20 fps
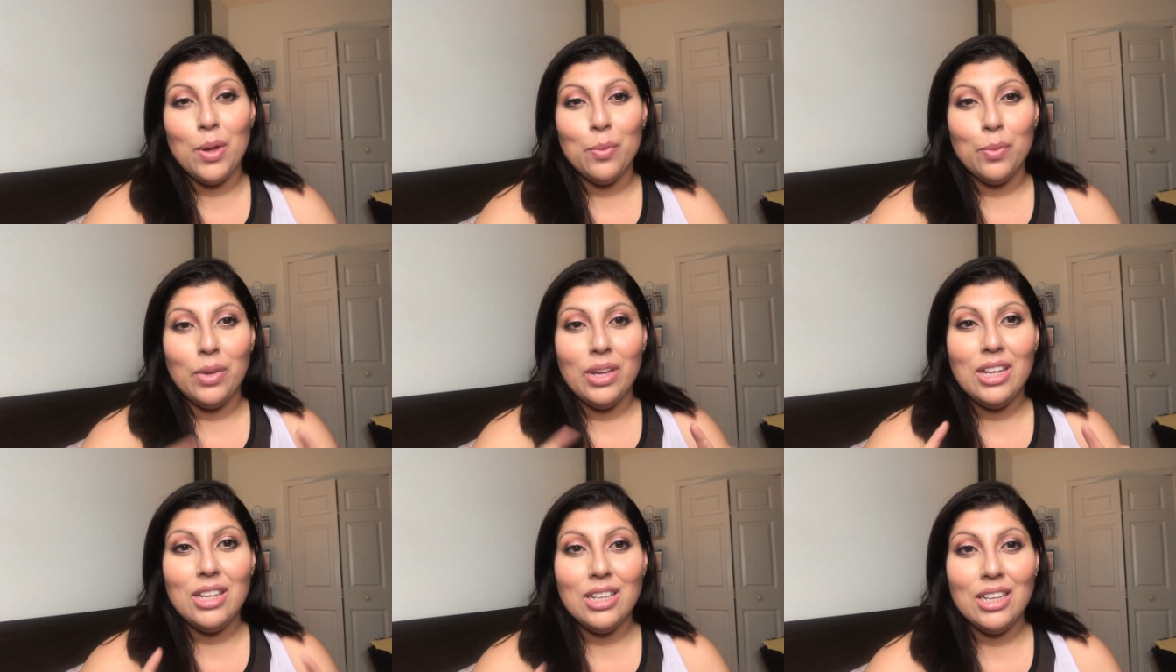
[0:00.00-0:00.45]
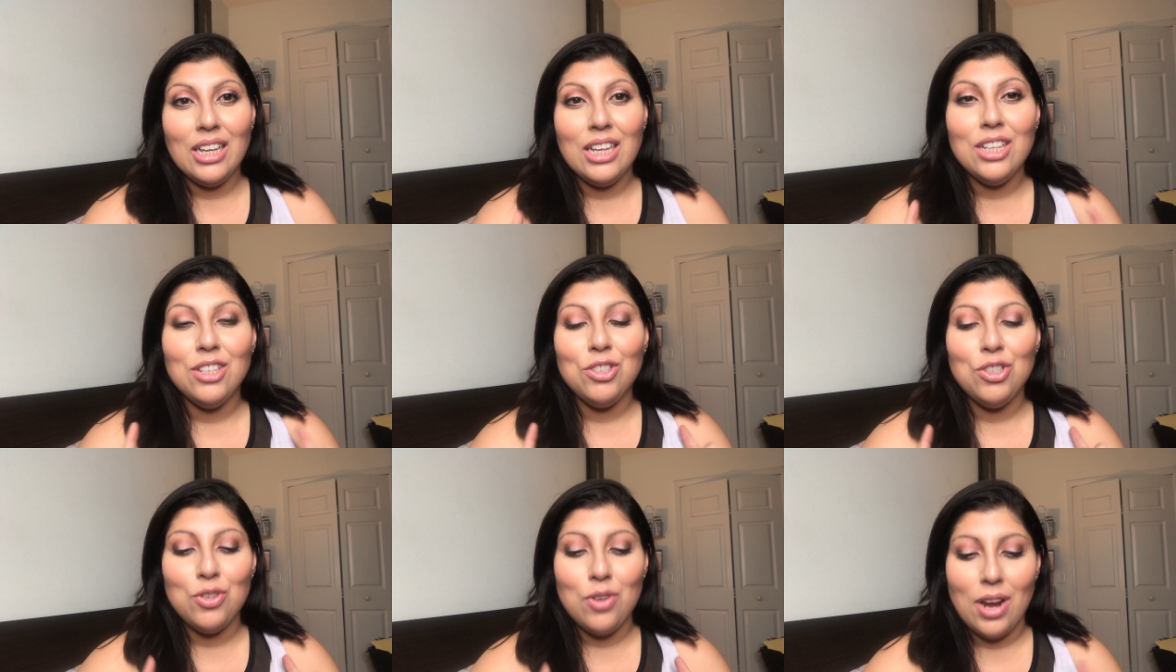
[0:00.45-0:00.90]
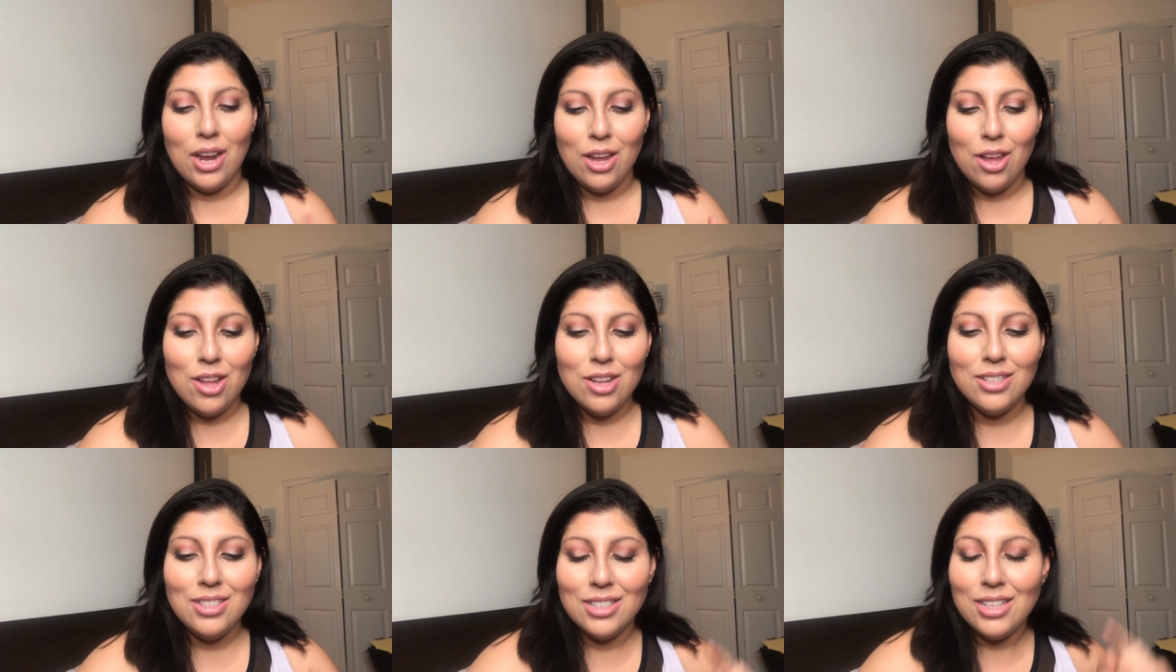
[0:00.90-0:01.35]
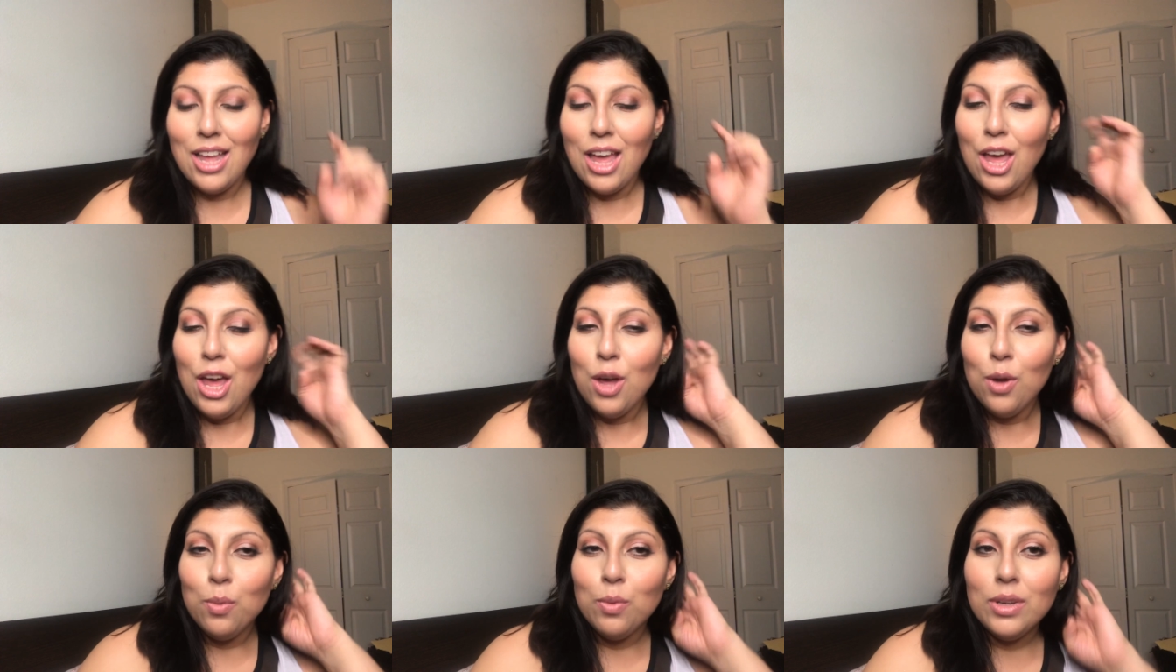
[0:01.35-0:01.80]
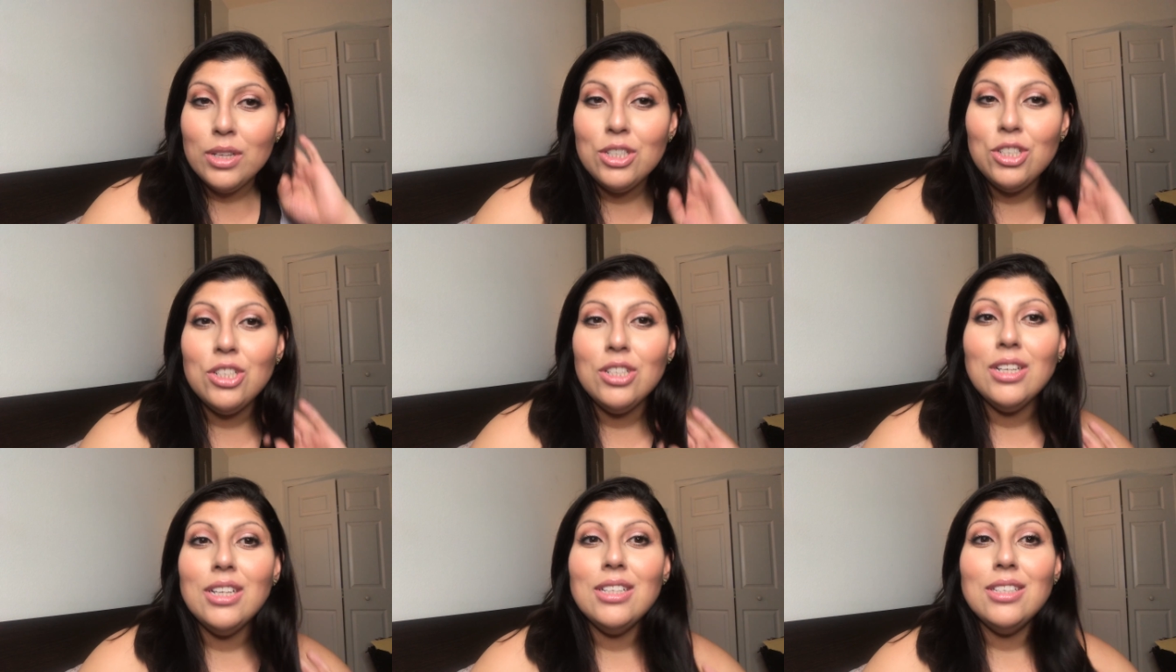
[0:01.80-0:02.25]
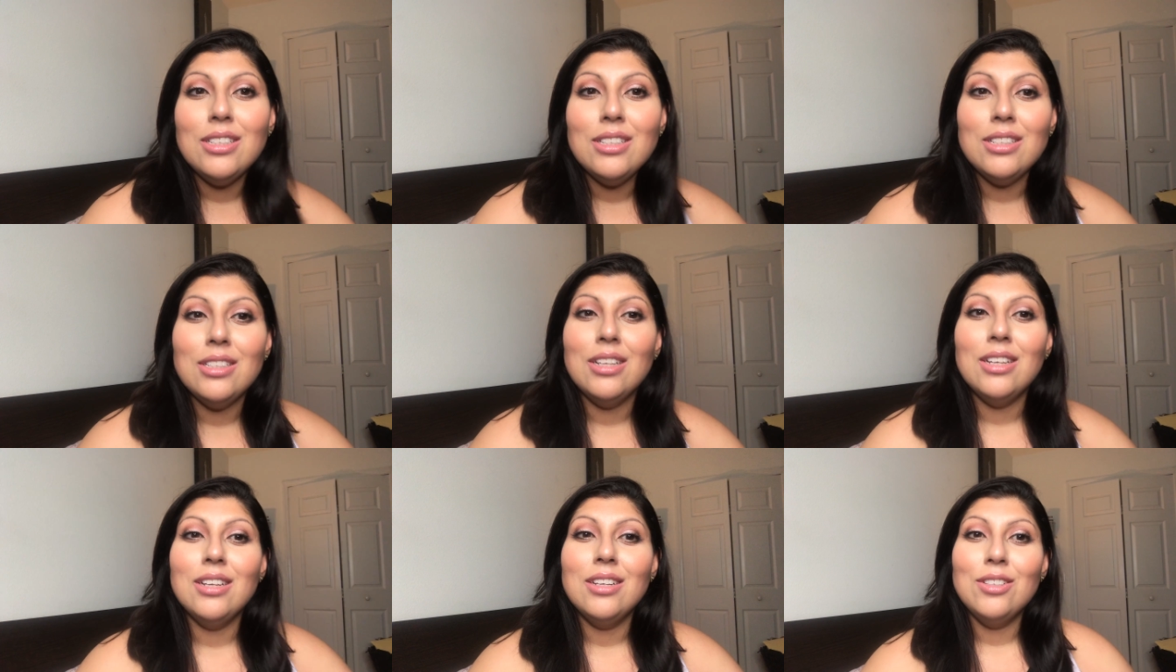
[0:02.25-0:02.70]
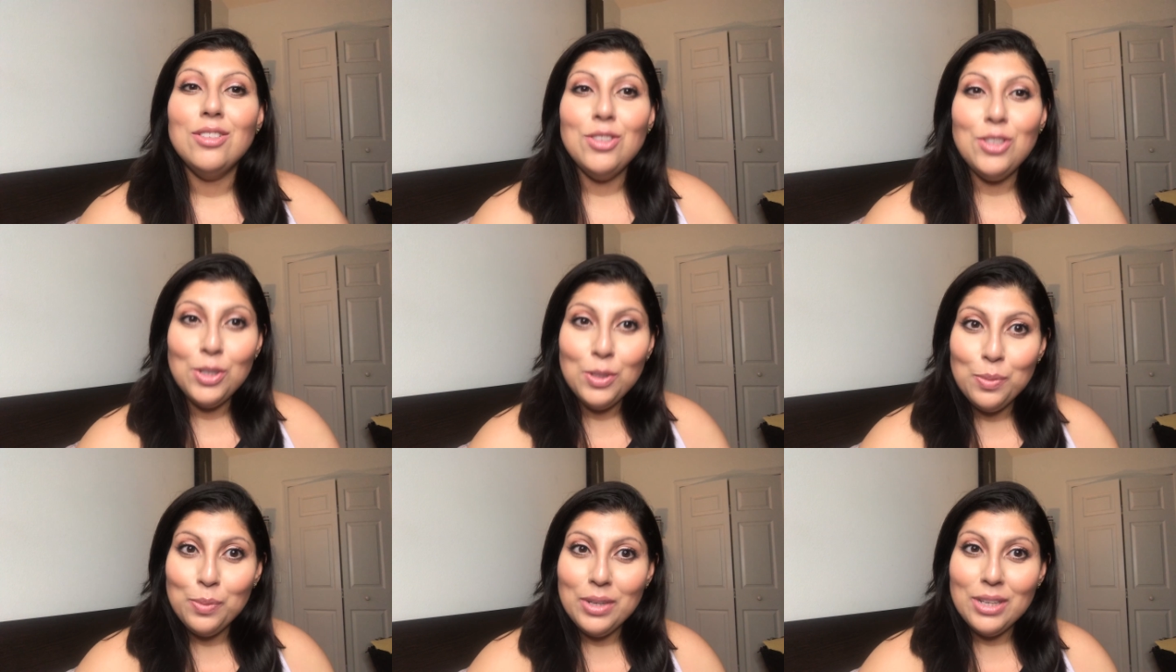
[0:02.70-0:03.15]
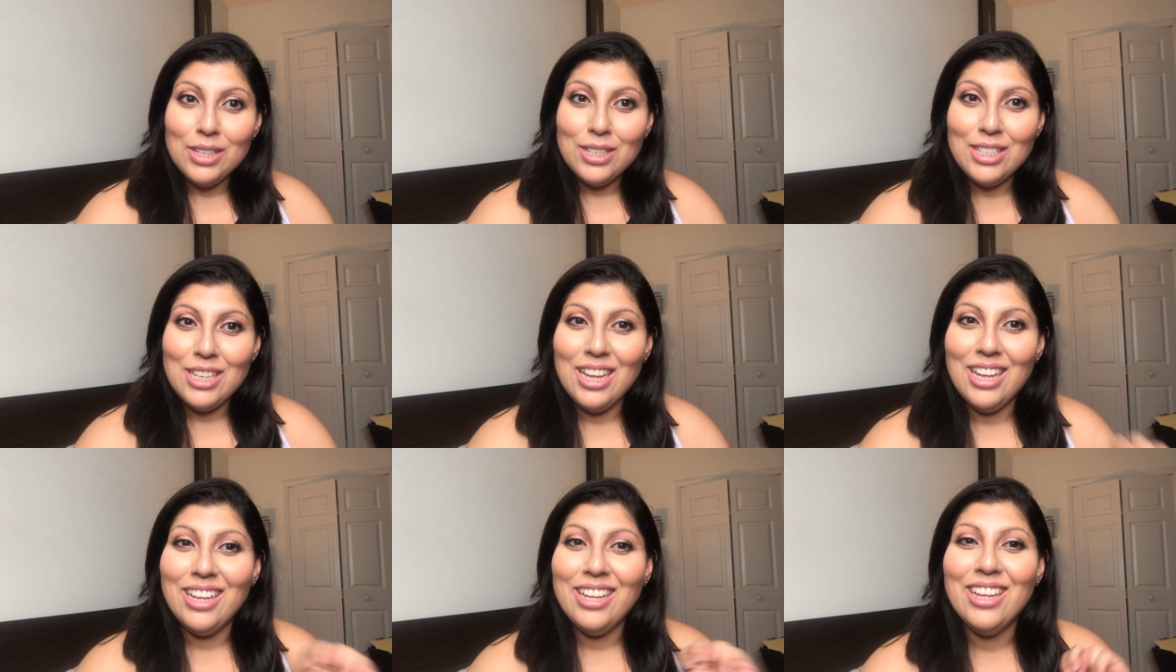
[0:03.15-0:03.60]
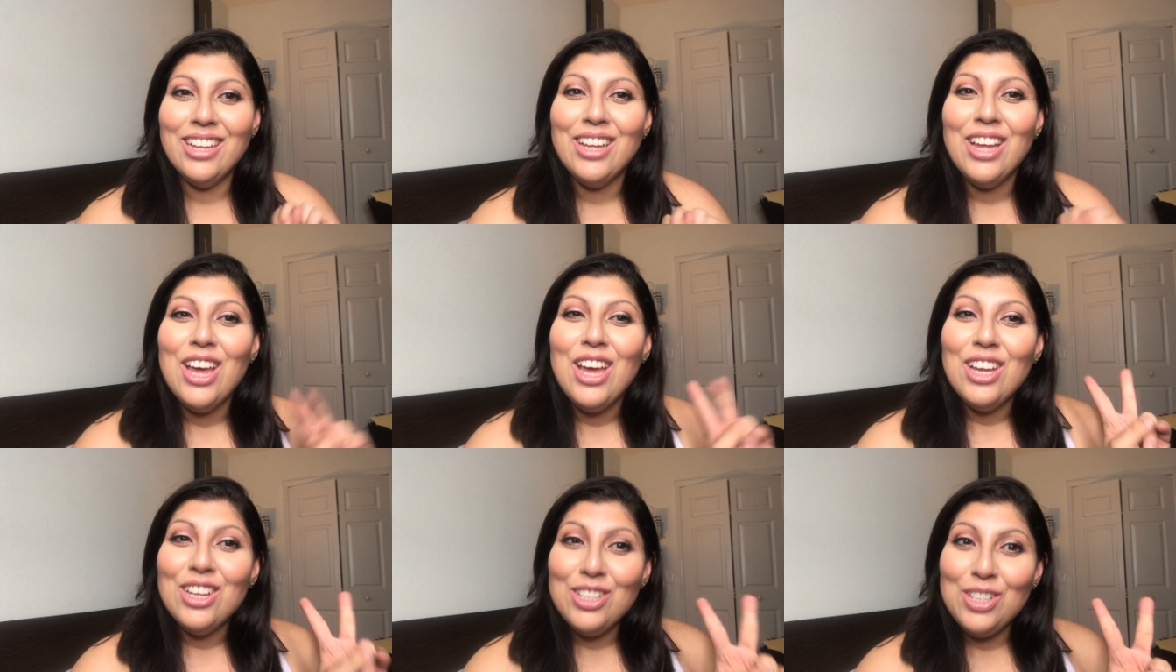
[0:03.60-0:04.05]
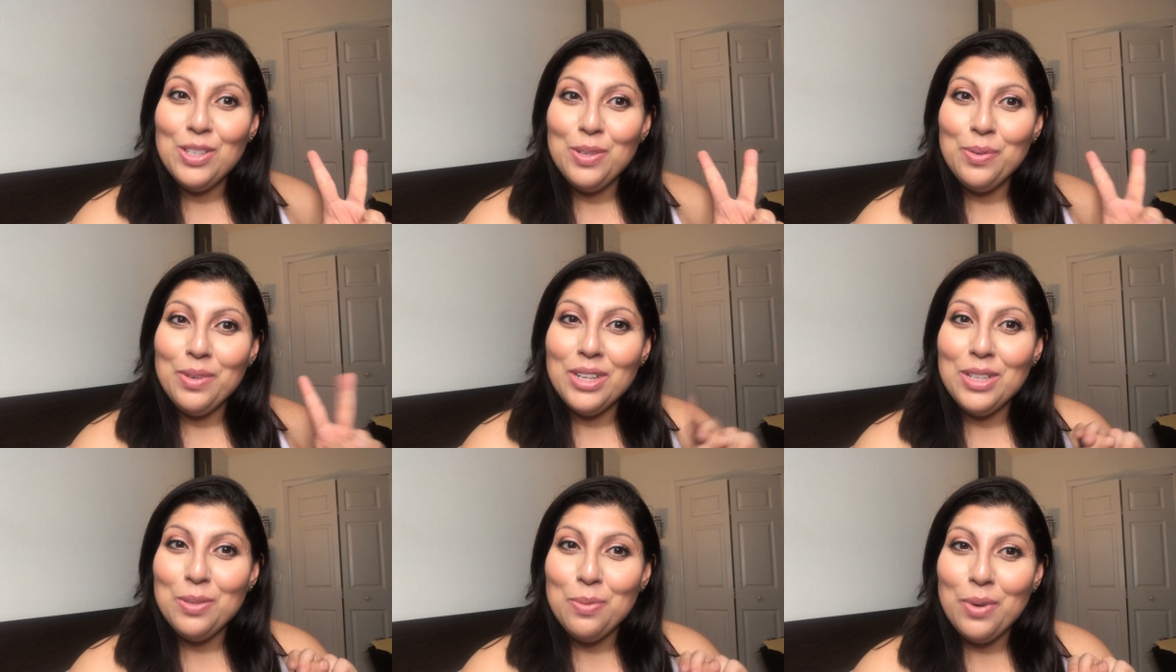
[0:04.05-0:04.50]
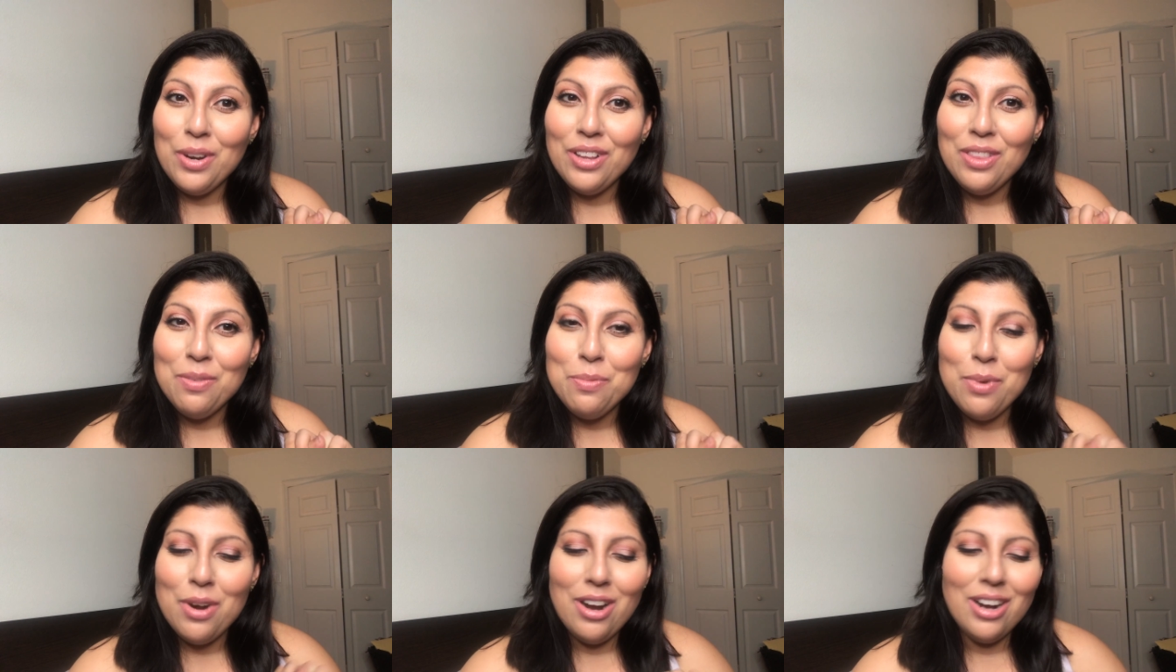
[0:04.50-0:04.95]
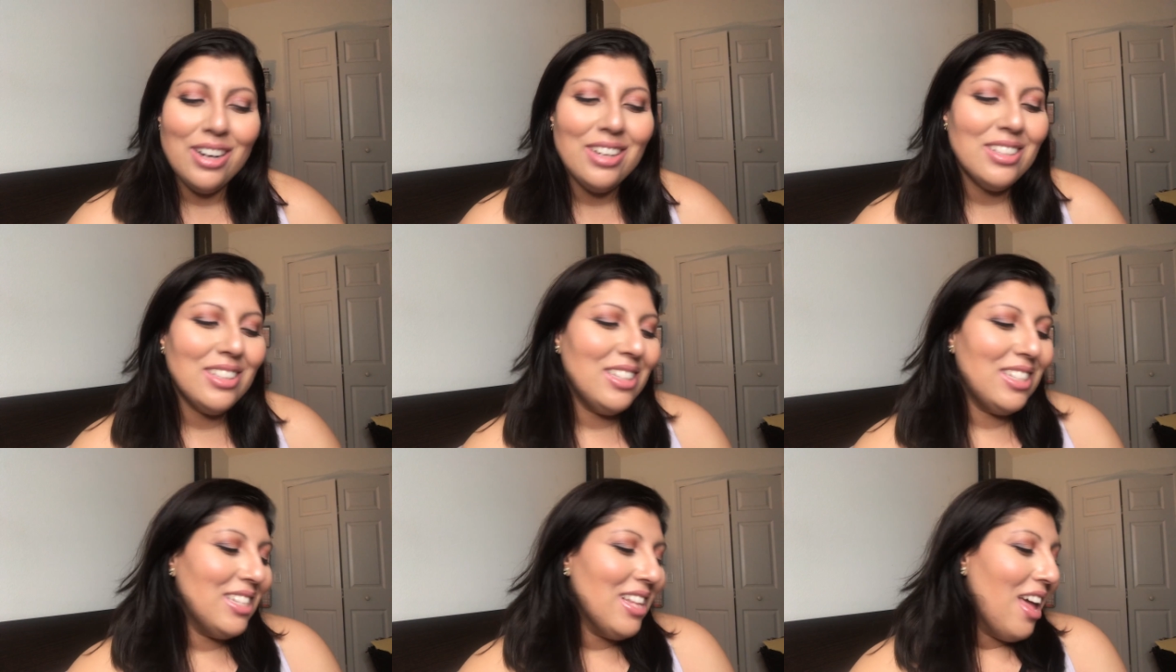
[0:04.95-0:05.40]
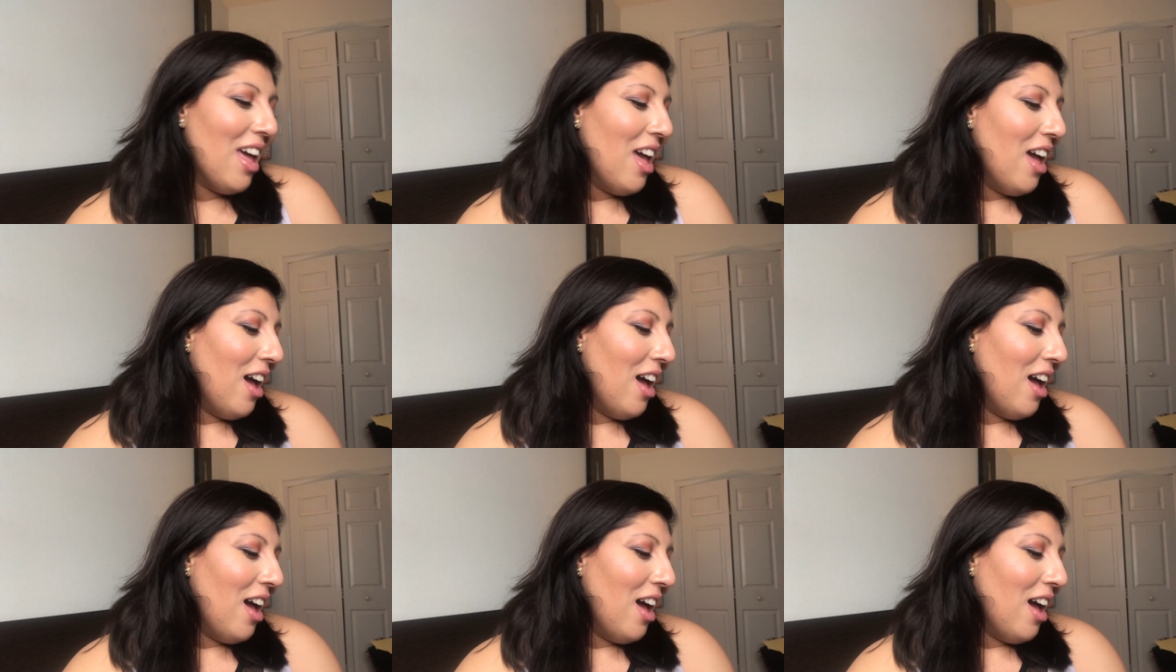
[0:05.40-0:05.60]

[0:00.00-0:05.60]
weekly try-ons, which is 2 weeks 2 weeks worth of products.